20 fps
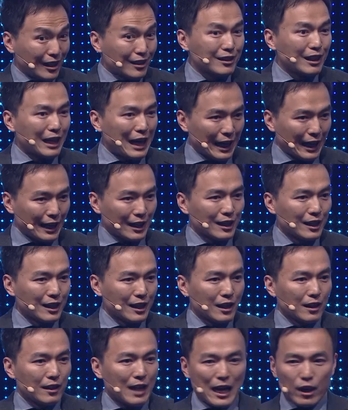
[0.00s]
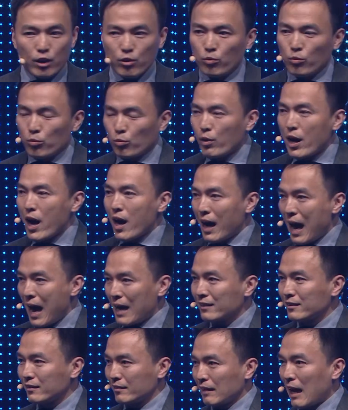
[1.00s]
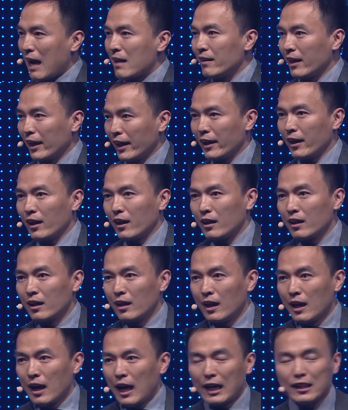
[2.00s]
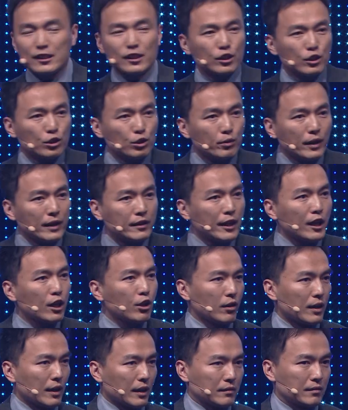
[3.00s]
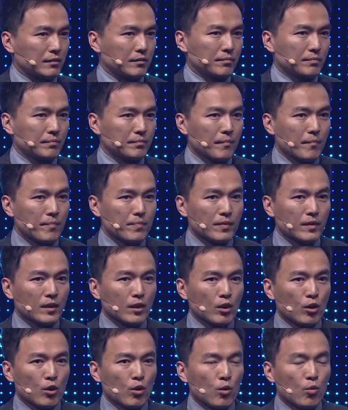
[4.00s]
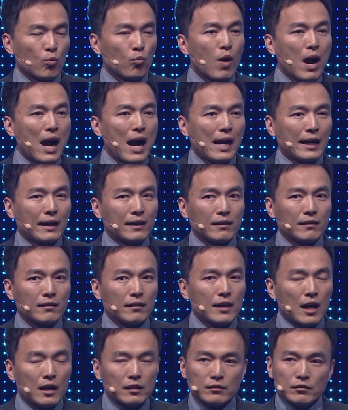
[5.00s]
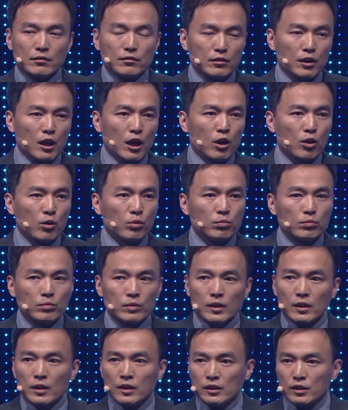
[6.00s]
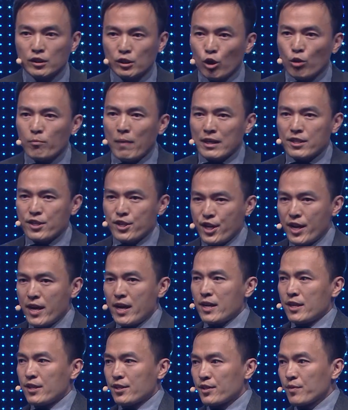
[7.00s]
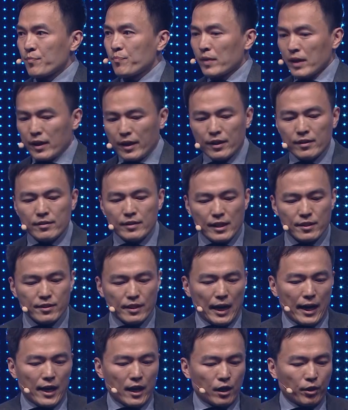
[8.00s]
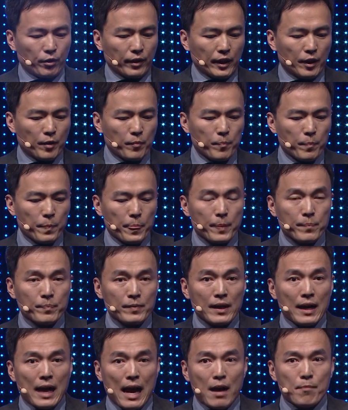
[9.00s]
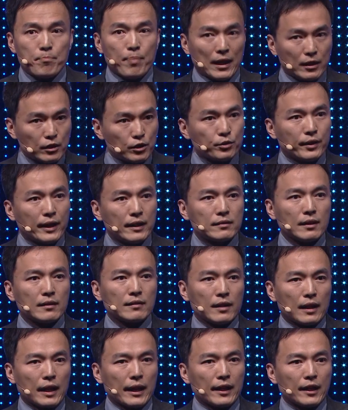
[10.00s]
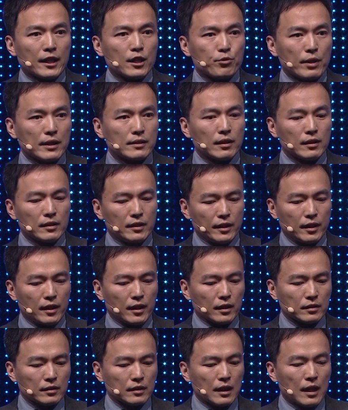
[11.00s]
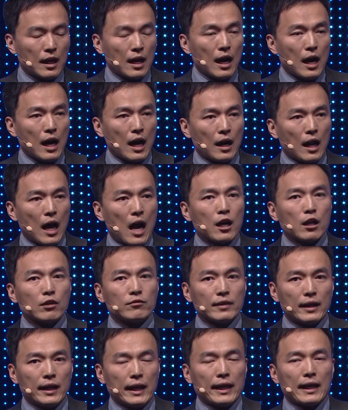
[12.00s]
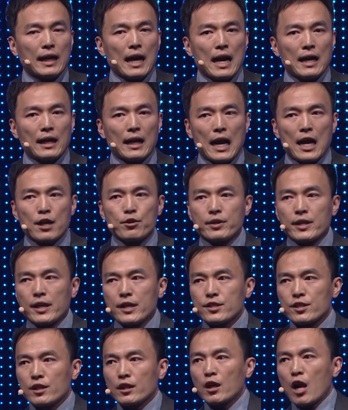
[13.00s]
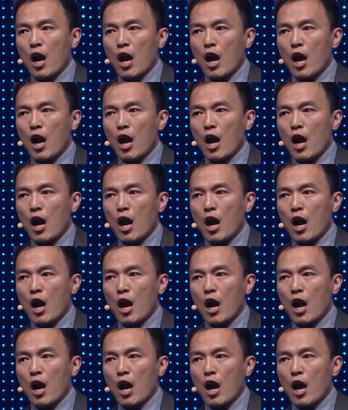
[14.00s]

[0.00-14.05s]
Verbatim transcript: today, like where I stand here, it's ridiculous. Why there's no so much change in this area? Uh, but recently, in recent years, a lot of AI education